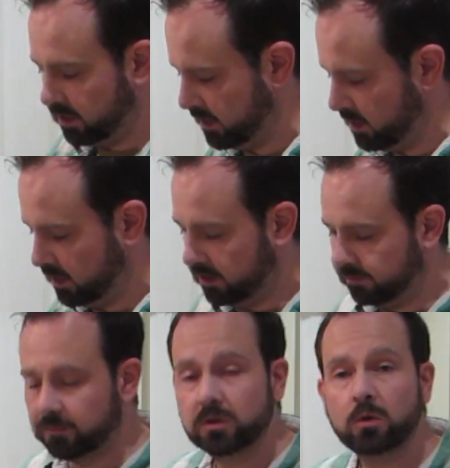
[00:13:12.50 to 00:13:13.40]
There you go,
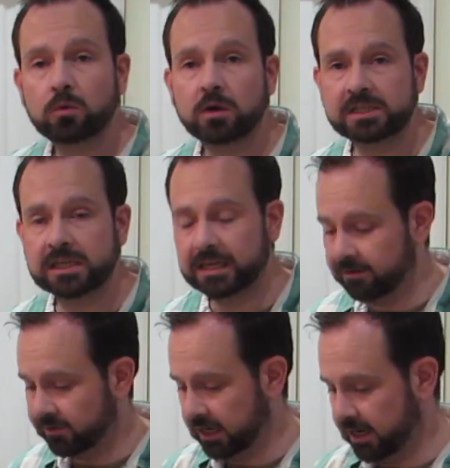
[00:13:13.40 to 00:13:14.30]
all nicely
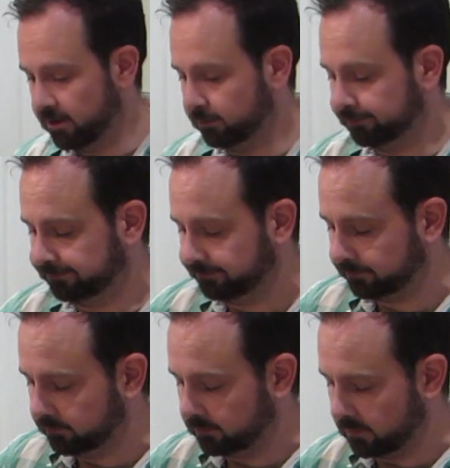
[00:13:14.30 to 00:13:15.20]
evened out.
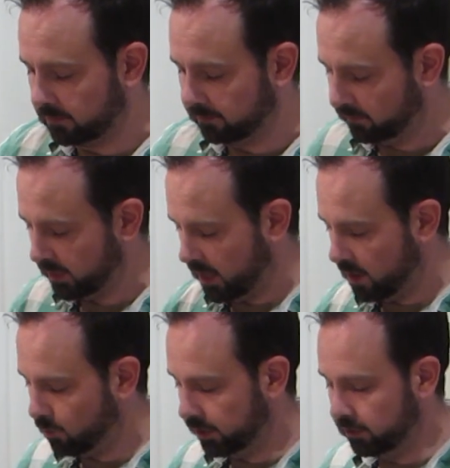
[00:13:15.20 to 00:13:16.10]

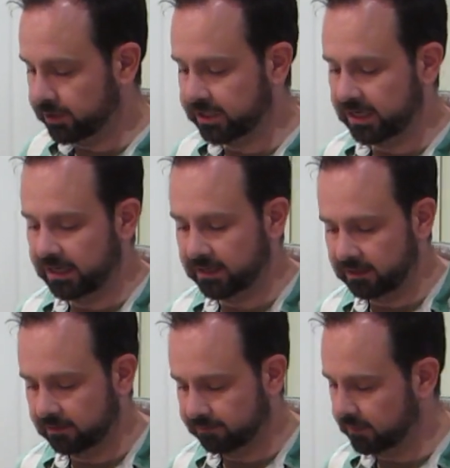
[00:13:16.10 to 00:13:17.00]
And what you'll see
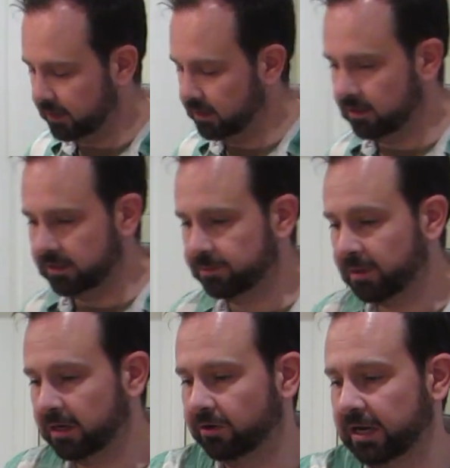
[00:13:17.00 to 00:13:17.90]
is,
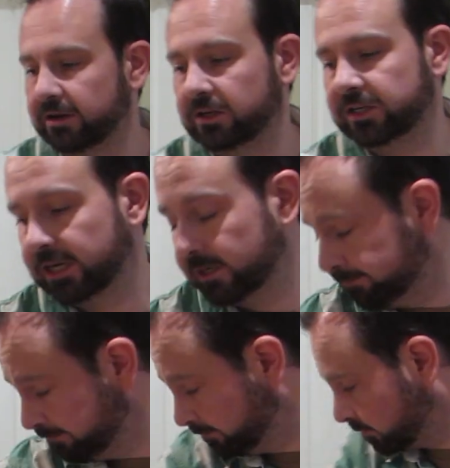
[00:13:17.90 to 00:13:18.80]
depending on how you did it,
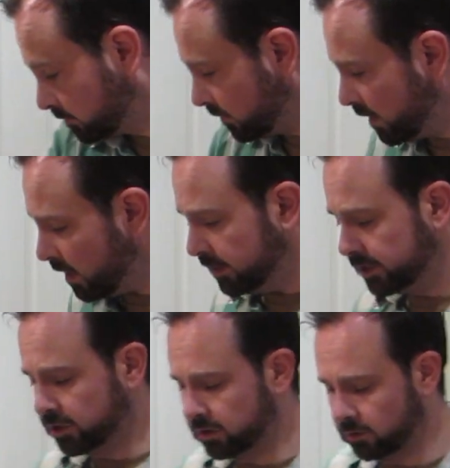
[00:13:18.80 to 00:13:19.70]
the
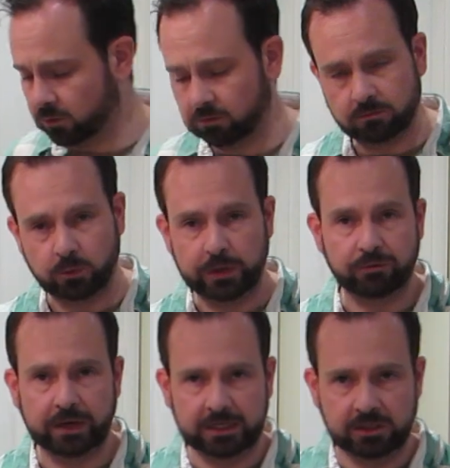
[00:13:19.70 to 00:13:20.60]
squid
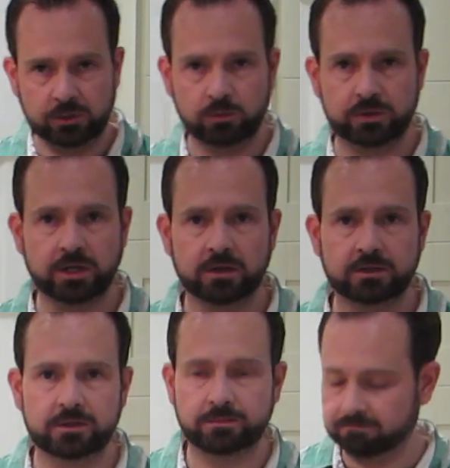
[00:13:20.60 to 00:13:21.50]
rings will start
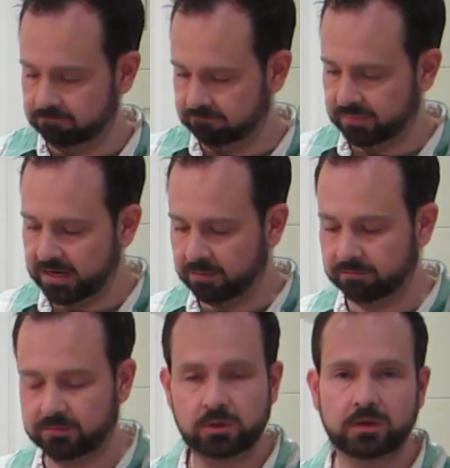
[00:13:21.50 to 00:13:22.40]
to
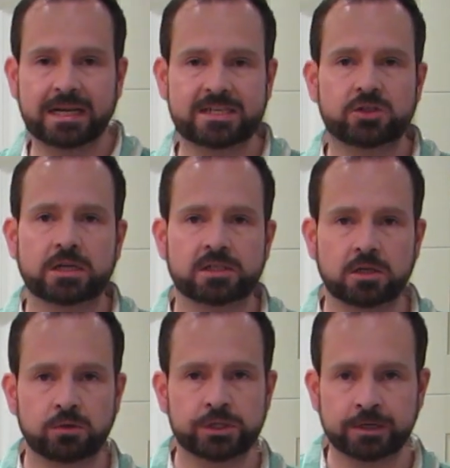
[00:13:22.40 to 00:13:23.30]
become sort of less
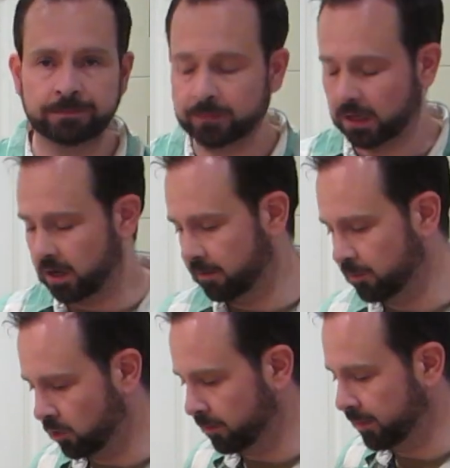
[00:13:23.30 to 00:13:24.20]
translucent and
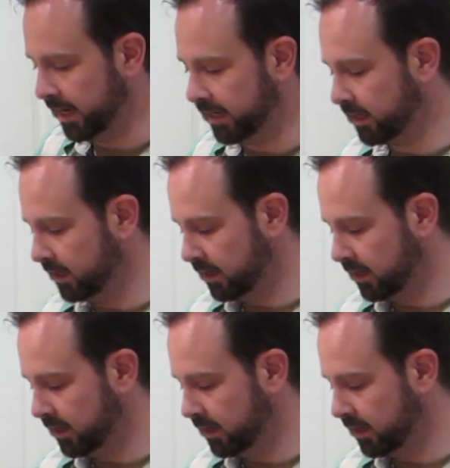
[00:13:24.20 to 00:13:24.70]
more opaque.